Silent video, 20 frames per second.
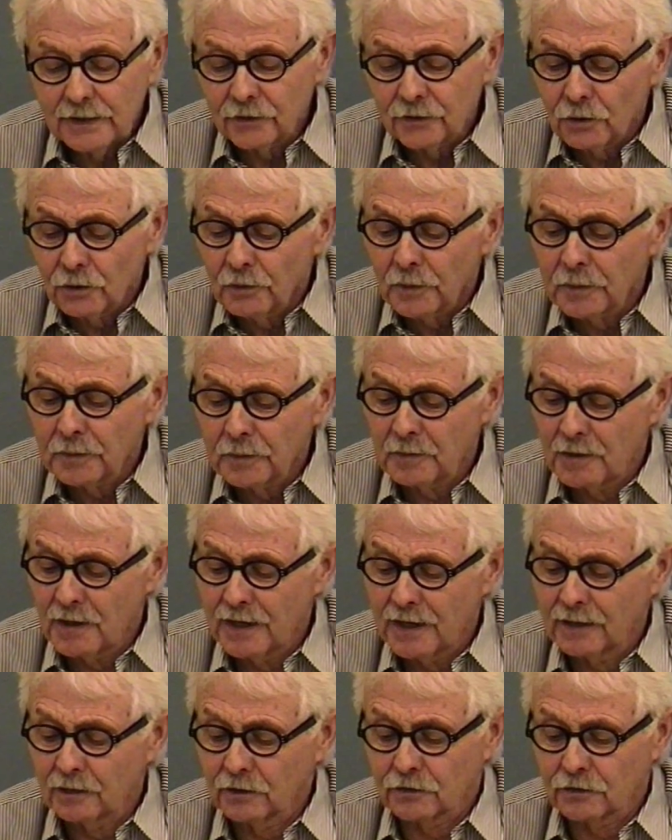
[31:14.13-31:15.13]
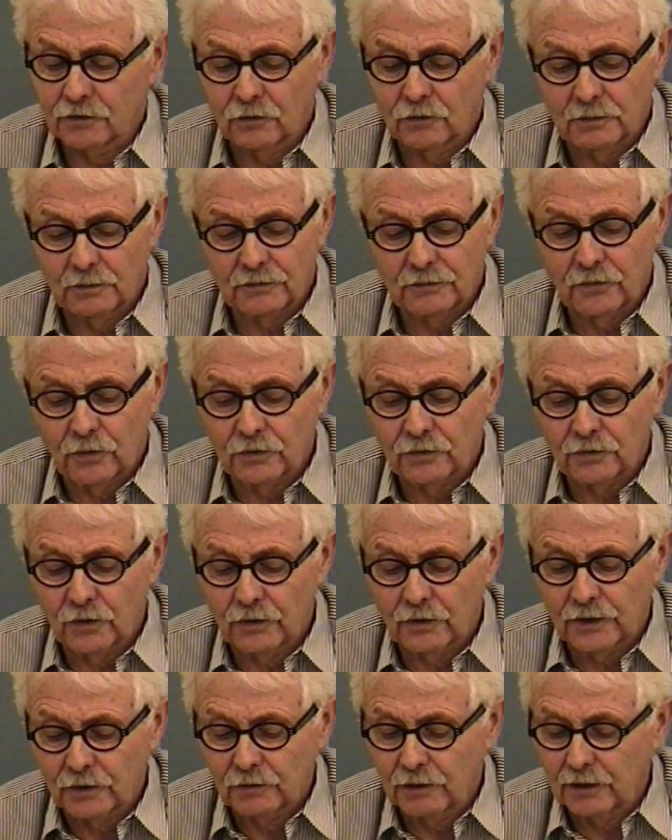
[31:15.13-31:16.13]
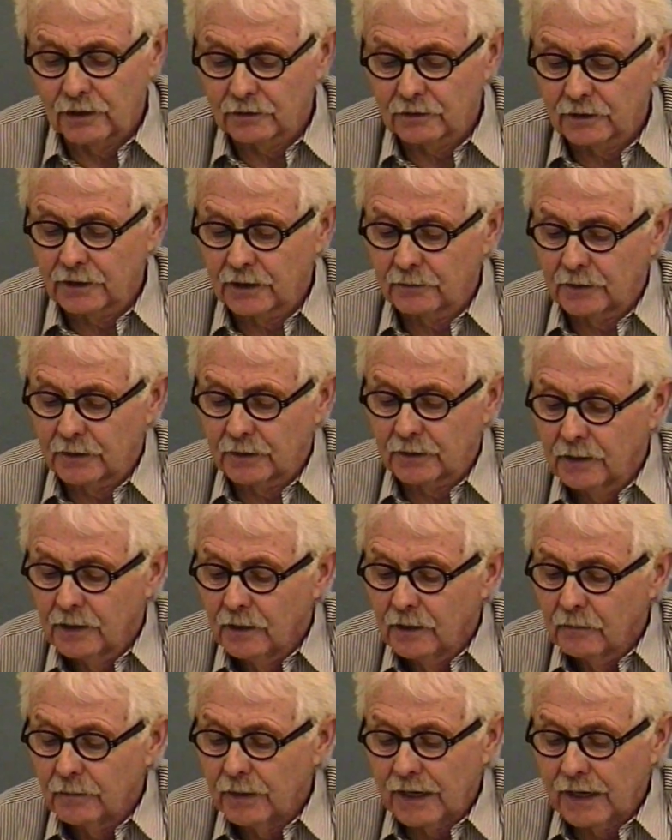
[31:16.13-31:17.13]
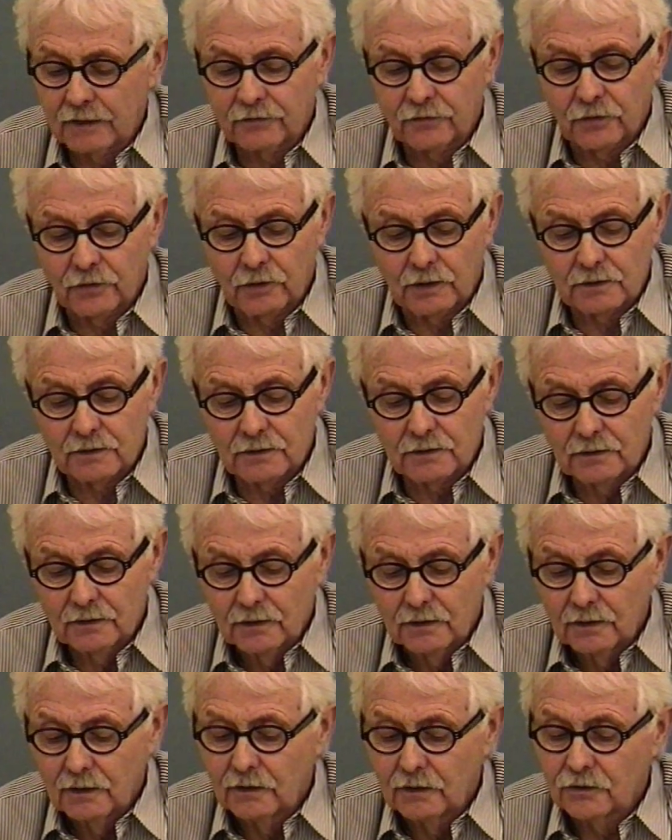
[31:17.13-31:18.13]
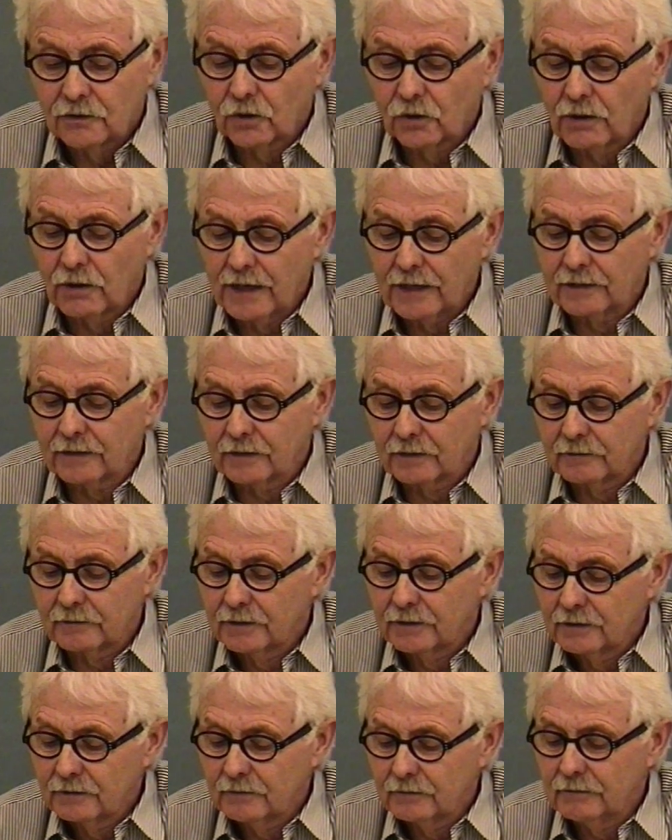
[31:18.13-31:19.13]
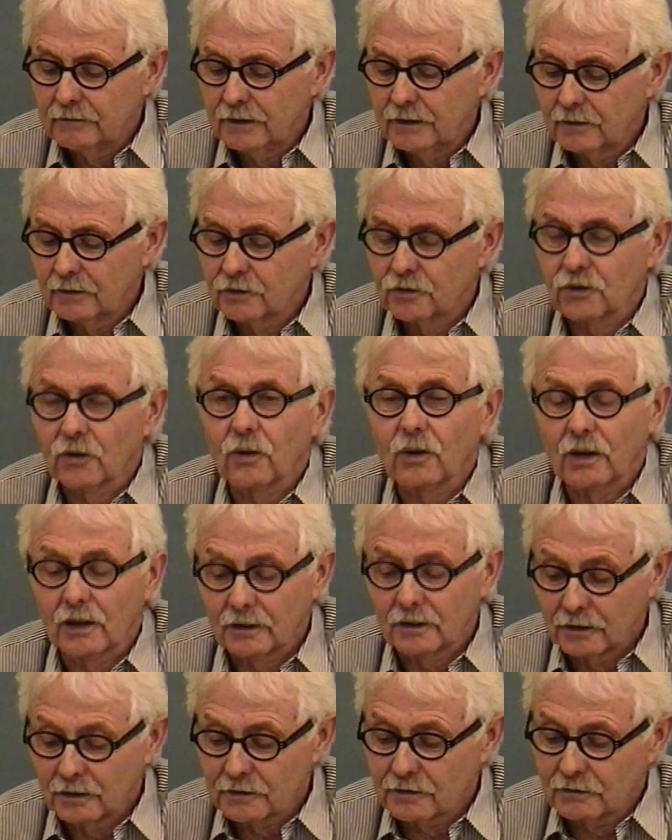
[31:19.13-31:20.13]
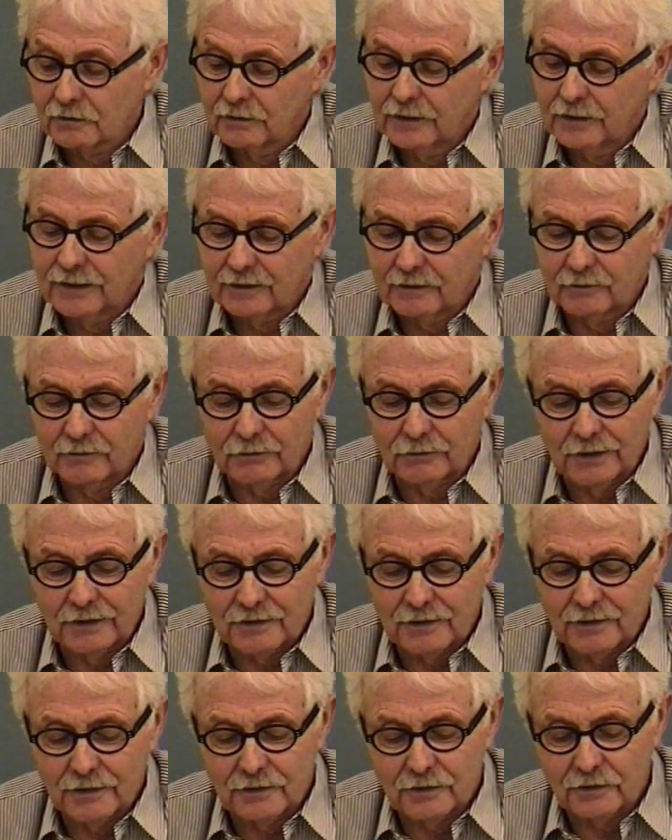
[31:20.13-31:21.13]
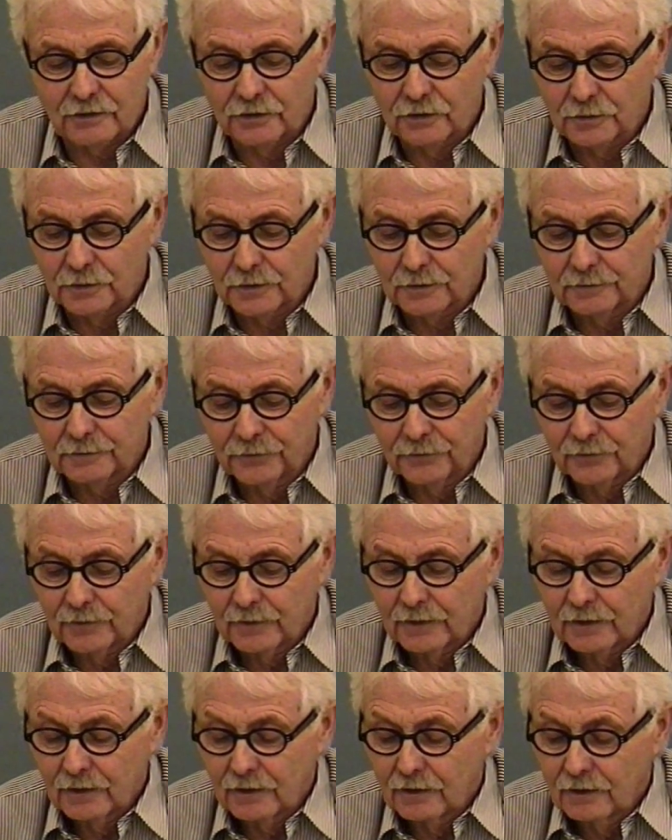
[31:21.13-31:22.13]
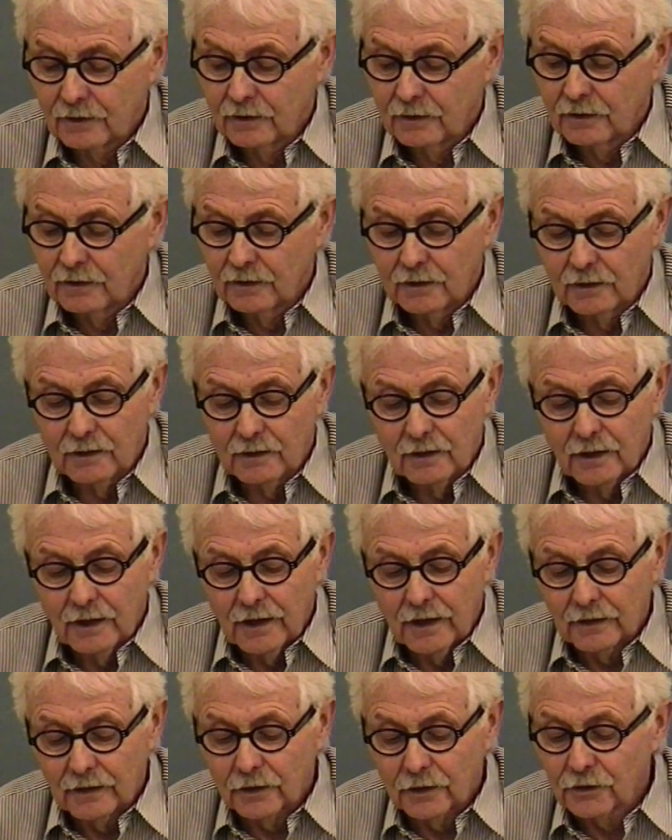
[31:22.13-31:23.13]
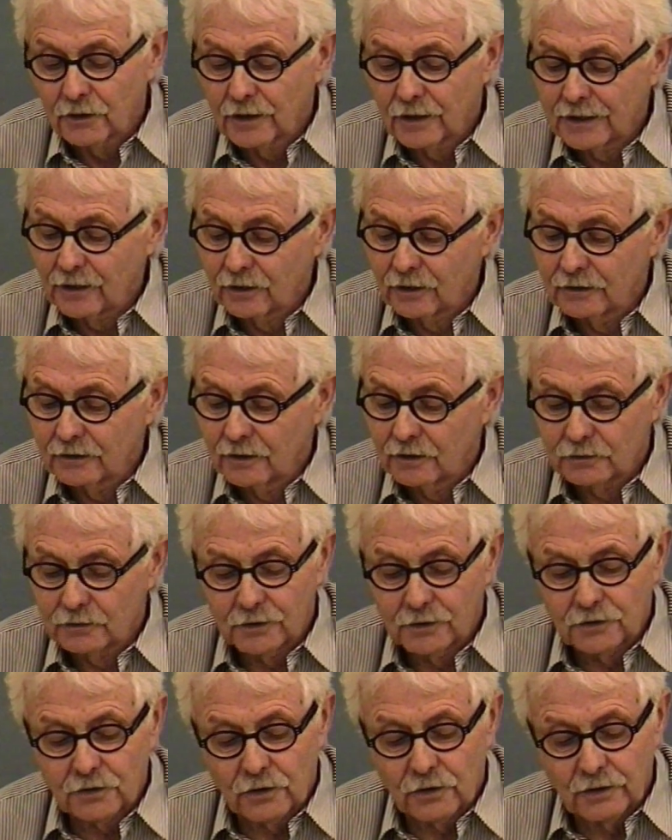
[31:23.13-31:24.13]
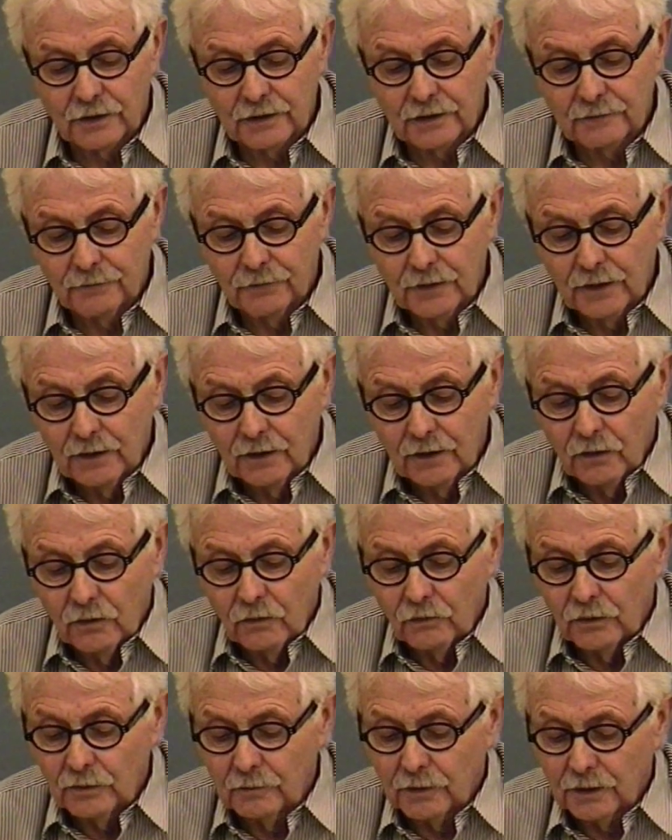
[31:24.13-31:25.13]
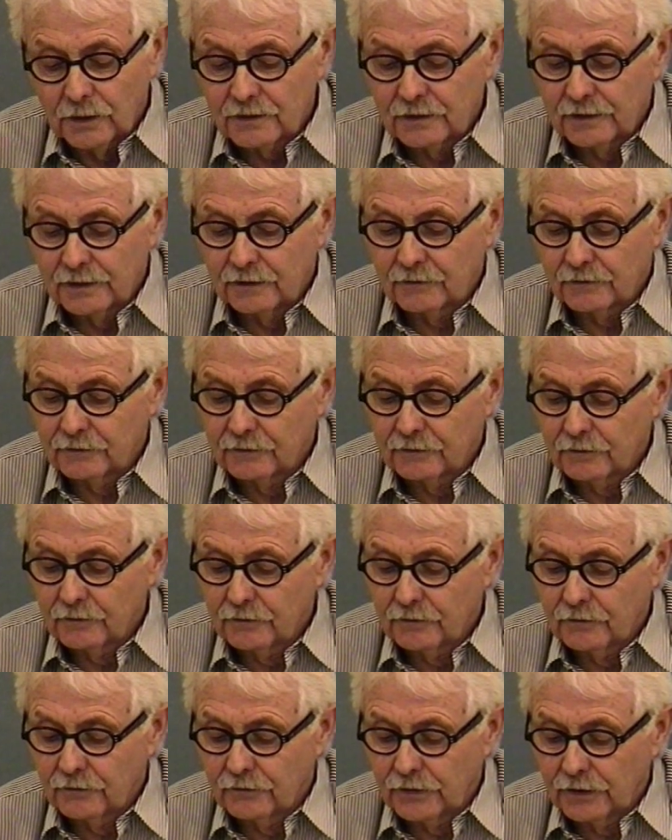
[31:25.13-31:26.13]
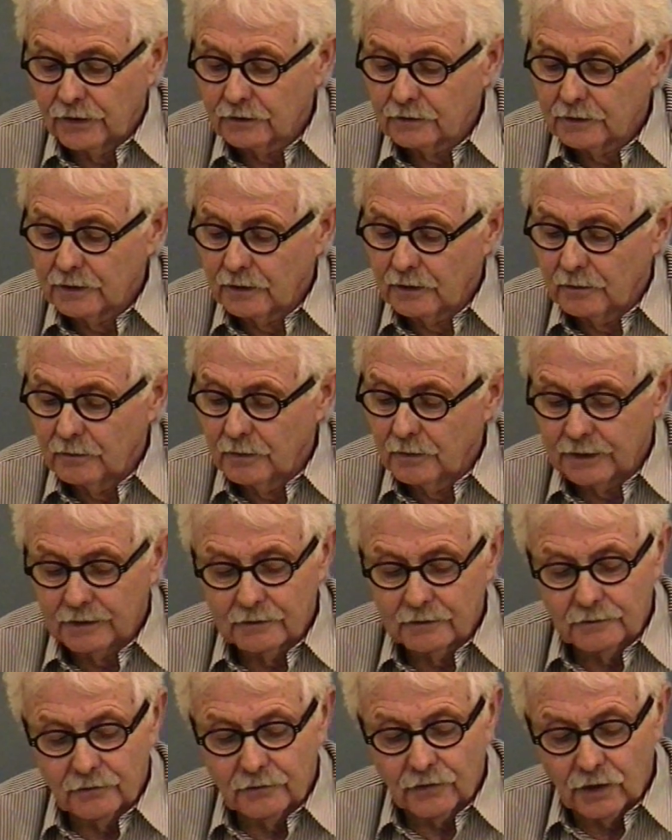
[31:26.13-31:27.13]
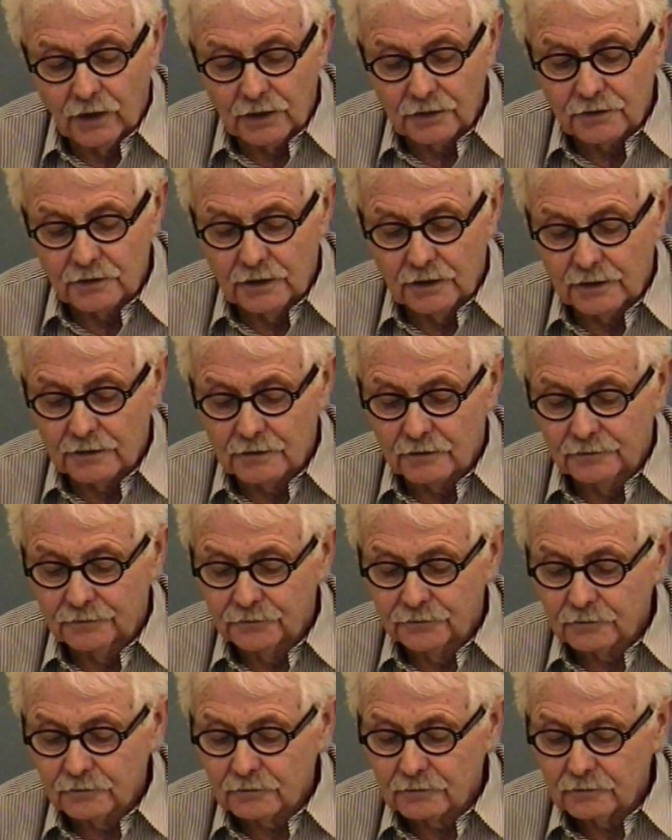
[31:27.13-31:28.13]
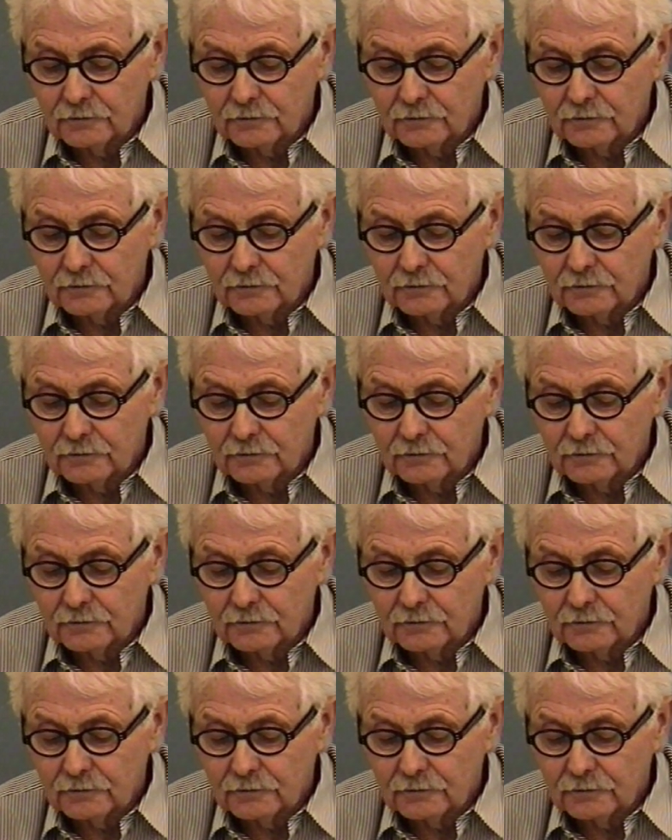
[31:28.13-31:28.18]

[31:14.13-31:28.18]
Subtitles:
He drove about a mile or so before turning around and coming back for us. Joe had a little joke on us, so he had a great sense of humor. Another night on returning, we must have felt a night flushed, as